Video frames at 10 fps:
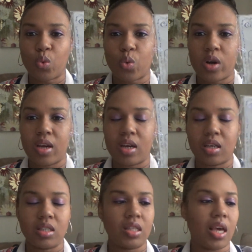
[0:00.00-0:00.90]

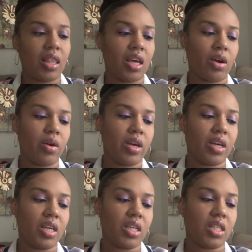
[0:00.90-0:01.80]
rings and there
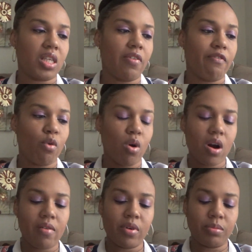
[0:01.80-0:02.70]
is four
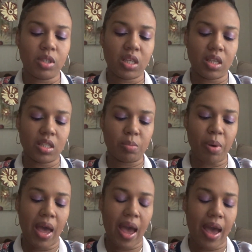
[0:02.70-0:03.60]
of them to
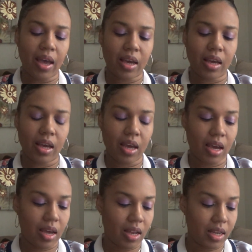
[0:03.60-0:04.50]
this pack
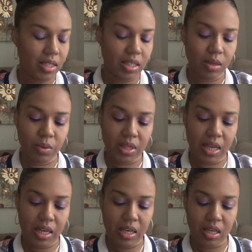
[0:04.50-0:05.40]
and let's see what
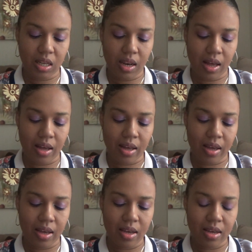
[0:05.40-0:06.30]
they look
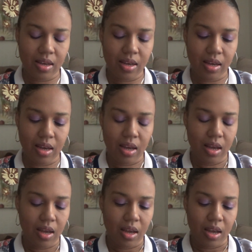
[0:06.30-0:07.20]
like
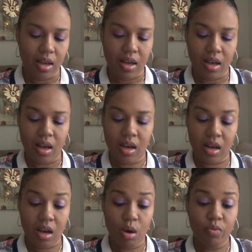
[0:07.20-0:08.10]

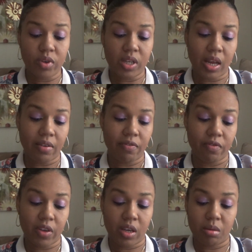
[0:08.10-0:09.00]
uh, hopefully they
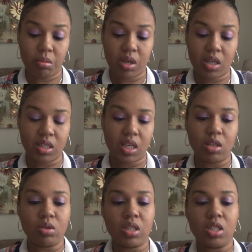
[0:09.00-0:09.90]
fit because they
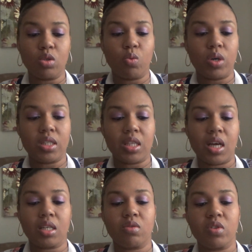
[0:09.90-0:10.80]
usually do one
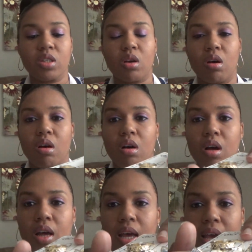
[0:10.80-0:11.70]
size fits all.
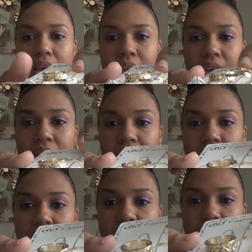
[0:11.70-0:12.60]
And
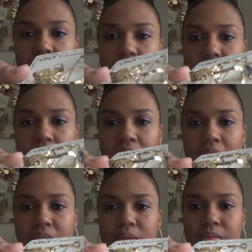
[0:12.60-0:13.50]
they look like
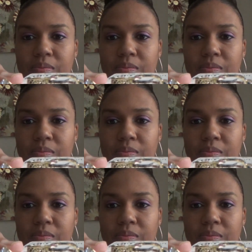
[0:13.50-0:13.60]
that.